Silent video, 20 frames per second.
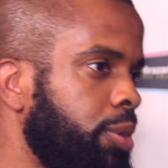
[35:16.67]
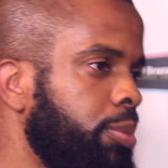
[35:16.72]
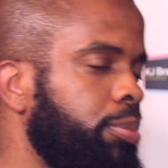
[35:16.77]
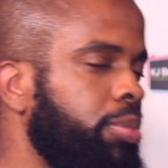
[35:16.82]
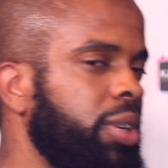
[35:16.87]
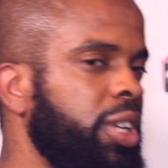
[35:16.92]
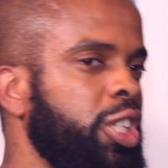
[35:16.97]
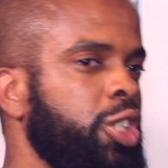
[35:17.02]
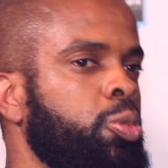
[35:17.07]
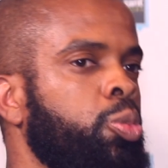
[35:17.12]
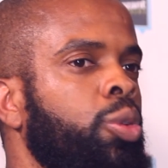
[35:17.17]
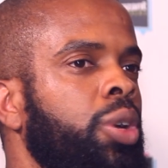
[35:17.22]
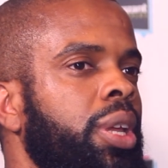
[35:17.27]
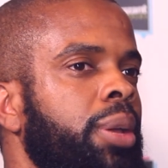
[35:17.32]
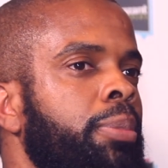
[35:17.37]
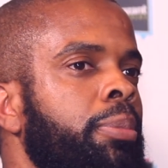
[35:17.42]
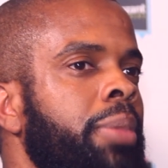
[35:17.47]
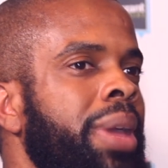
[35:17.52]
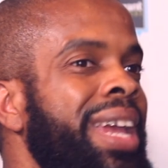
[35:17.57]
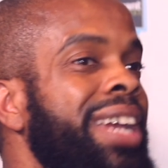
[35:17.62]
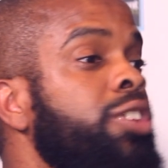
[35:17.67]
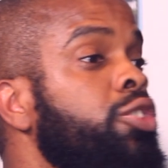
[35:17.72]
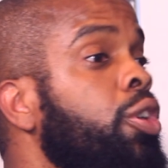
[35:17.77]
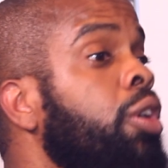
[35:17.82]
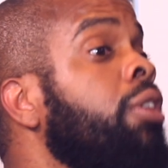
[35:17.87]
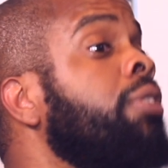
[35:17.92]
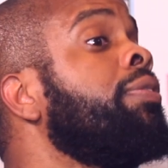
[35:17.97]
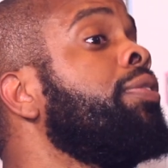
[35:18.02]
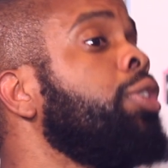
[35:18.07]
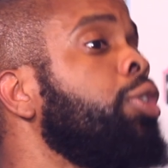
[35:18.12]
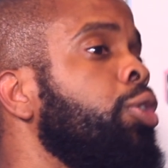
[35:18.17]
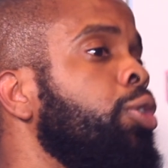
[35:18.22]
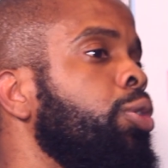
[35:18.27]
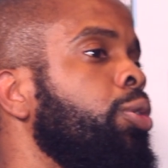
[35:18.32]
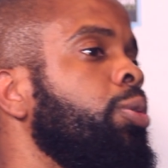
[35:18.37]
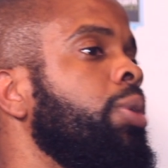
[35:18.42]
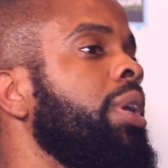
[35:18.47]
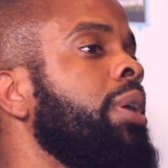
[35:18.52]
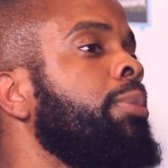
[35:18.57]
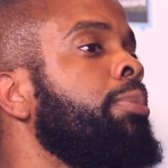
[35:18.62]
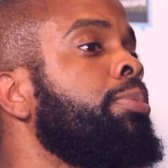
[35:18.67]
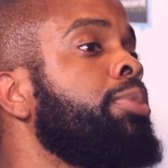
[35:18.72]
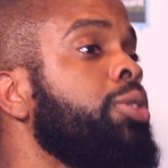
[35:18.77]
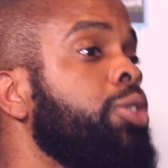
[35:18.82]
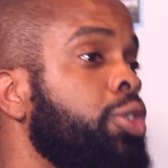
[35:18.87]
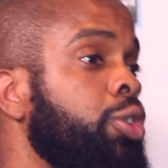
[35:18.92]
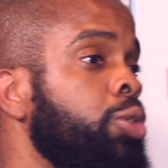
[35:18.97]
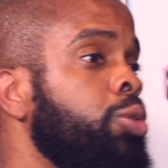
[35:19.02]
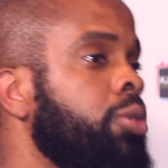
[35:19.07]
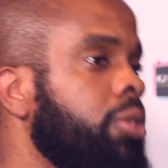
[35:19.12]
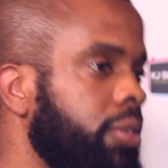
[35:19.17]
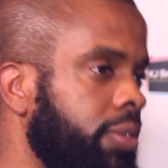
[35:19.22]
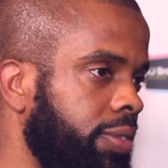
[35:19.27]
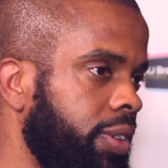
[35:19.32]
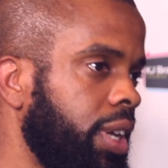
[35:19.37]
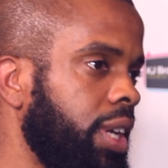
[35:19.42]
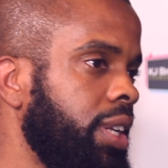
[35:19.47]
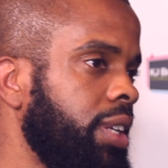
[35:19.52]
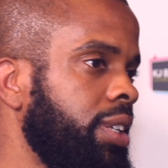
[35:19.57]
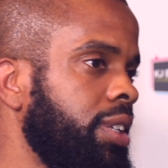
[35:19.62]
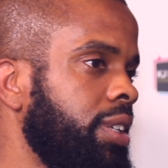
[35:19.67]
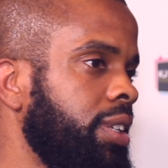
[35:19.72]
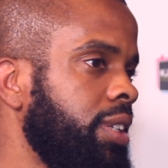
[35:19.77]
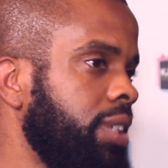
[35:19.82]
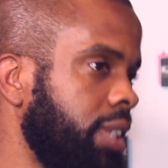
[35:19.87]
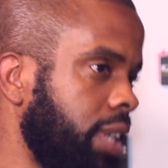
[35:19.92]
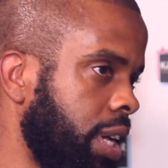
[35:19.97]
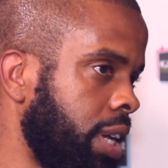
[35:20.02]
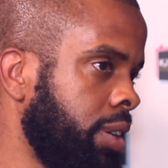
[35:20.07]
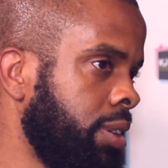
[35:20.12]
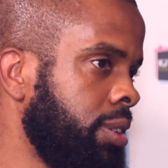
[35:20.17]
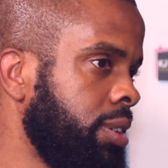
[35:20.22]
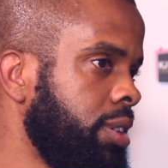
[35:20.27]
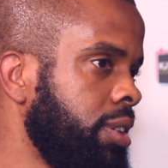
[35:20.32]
but it's what it makes of you in pursuit of it. Yeah.